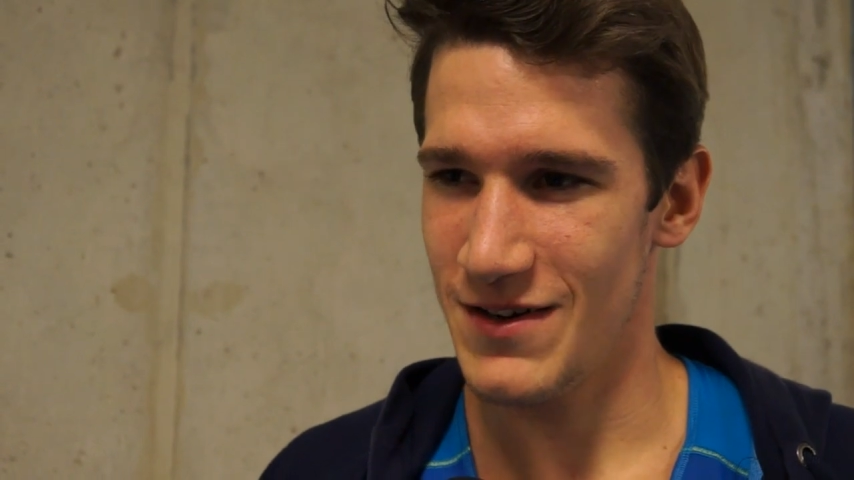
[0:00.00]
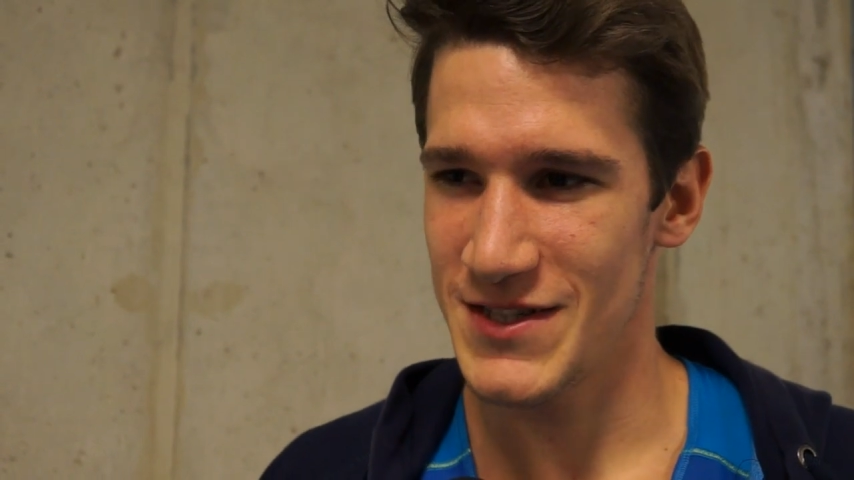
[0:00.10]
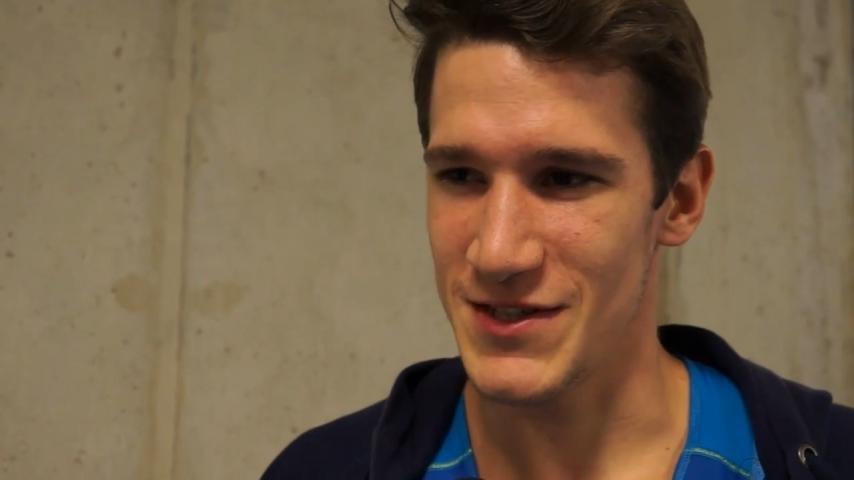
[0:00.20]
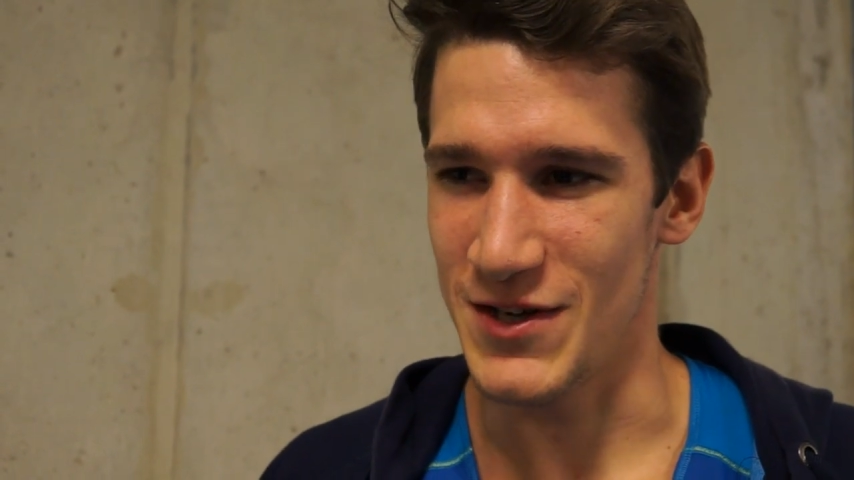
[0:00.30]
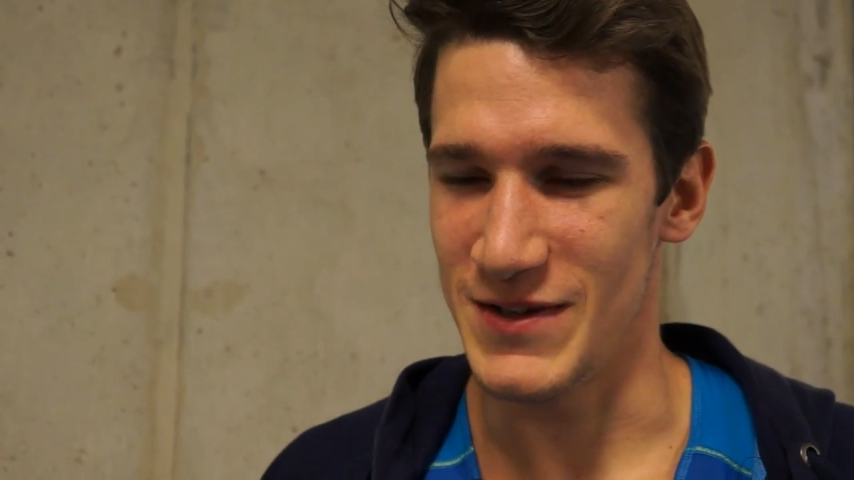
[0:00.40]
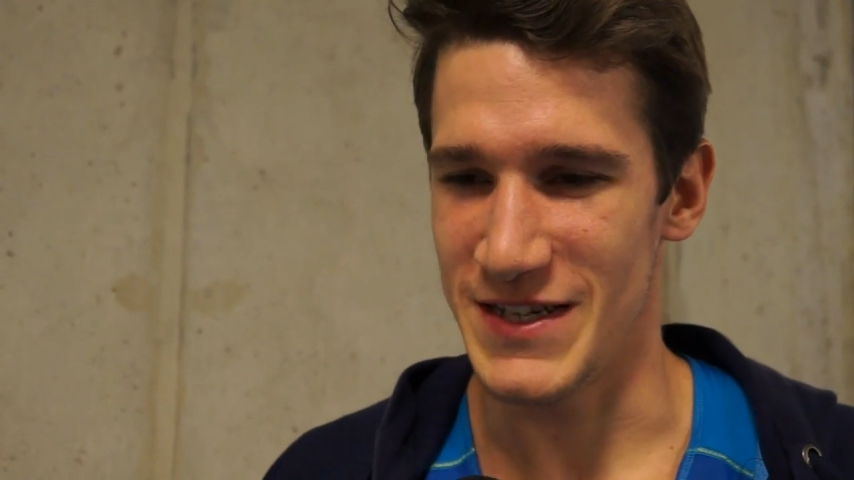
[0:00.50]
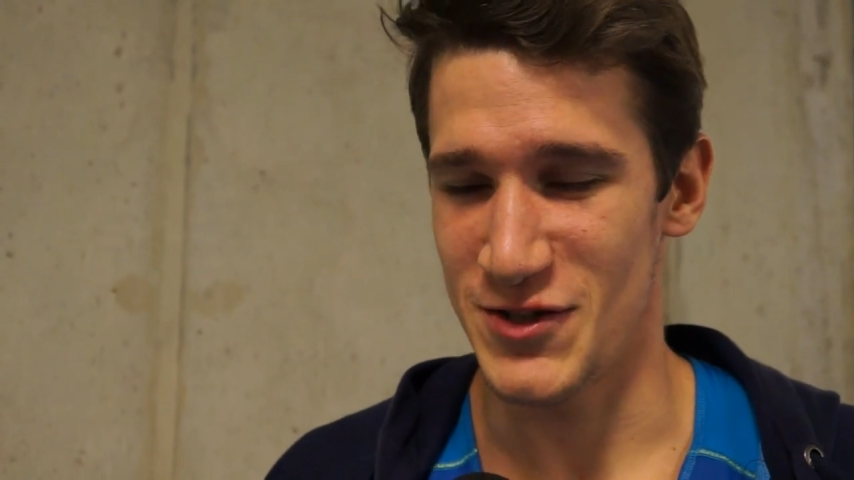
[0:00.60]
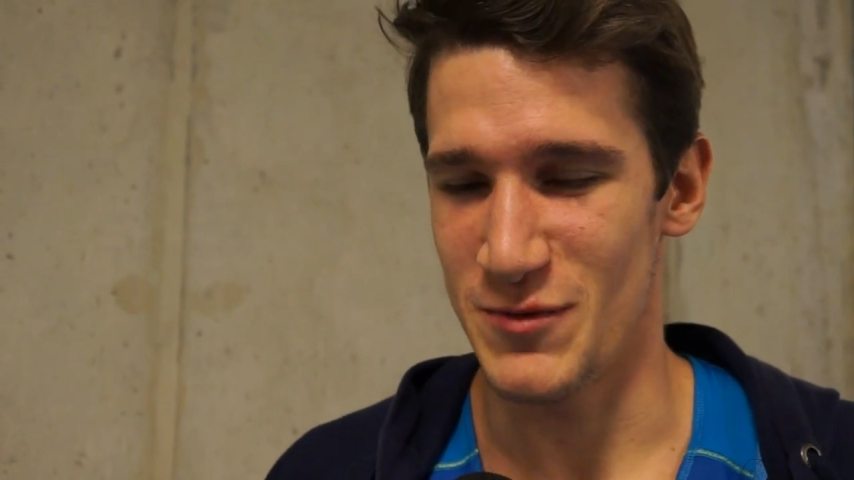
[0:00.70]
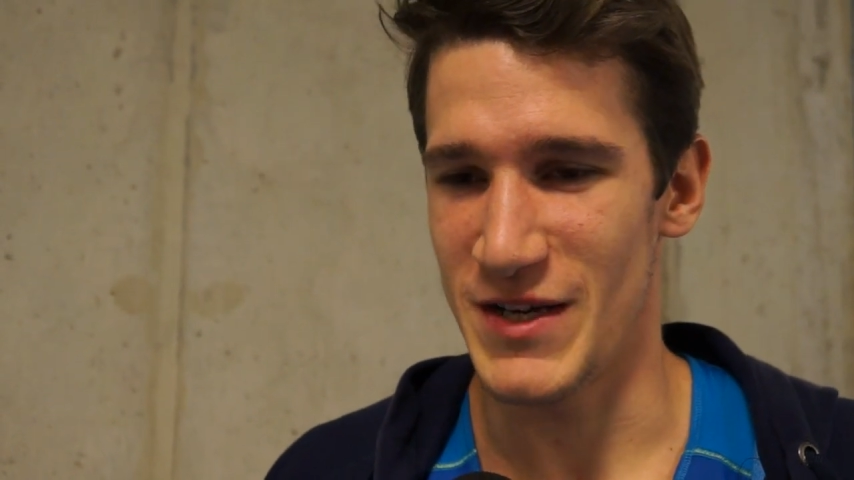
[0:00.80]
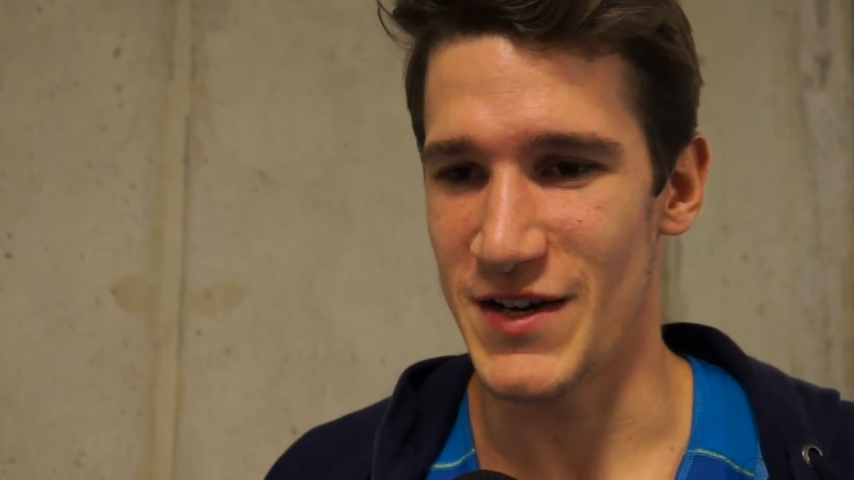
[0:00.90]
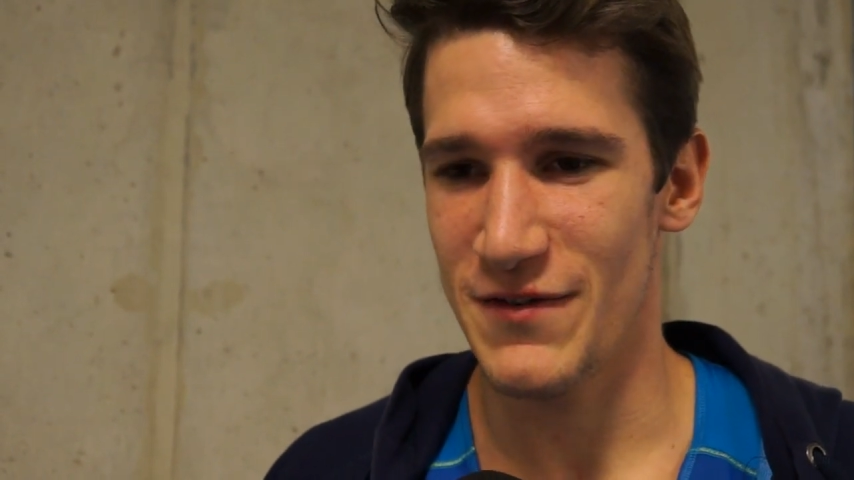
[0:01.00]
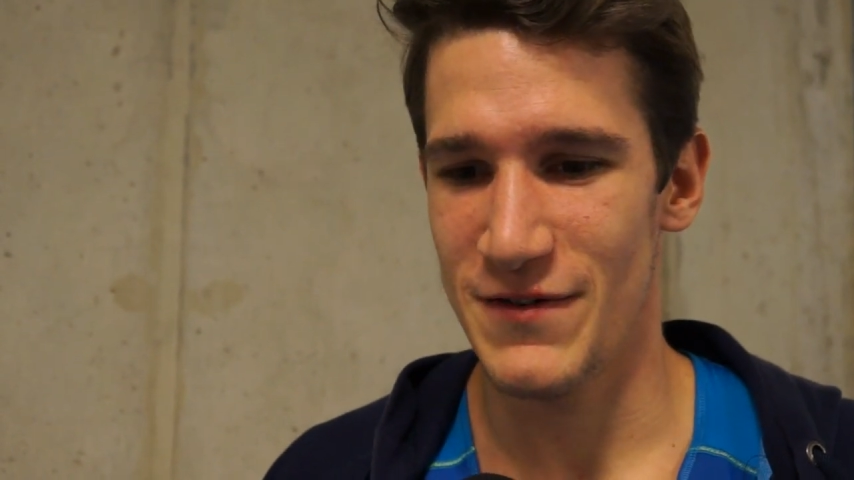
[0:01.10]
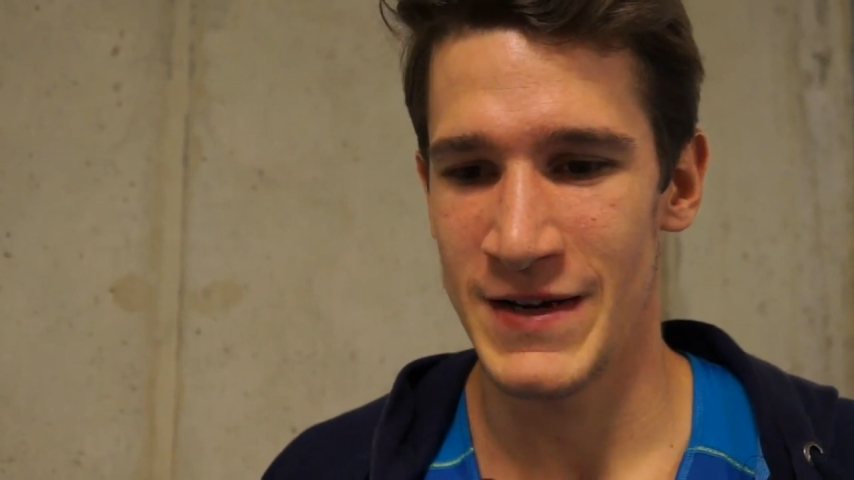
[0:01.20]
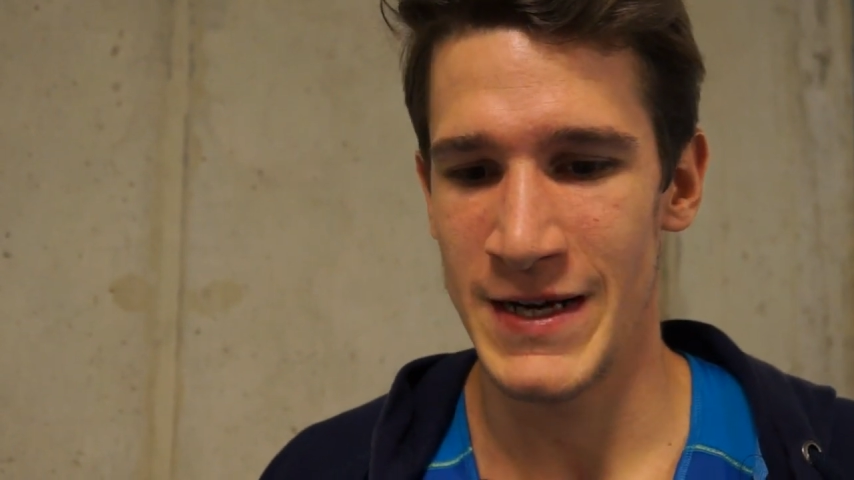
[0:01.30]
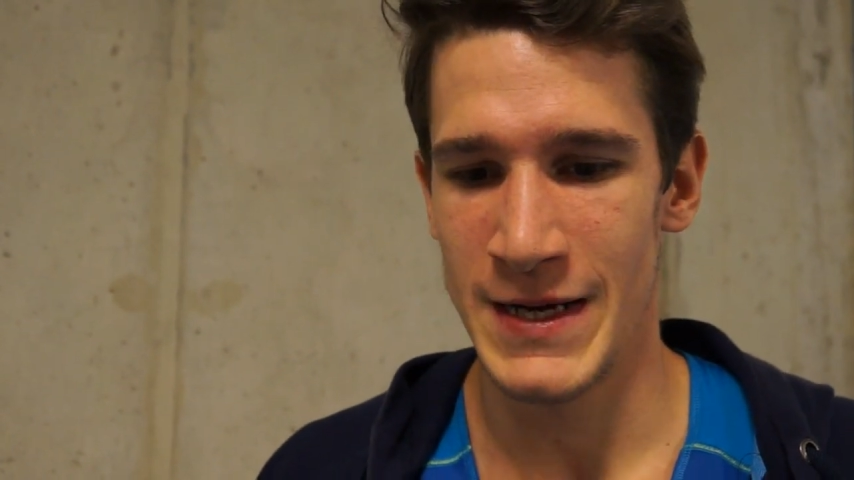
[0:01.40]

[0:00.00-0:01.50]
so that should be enough.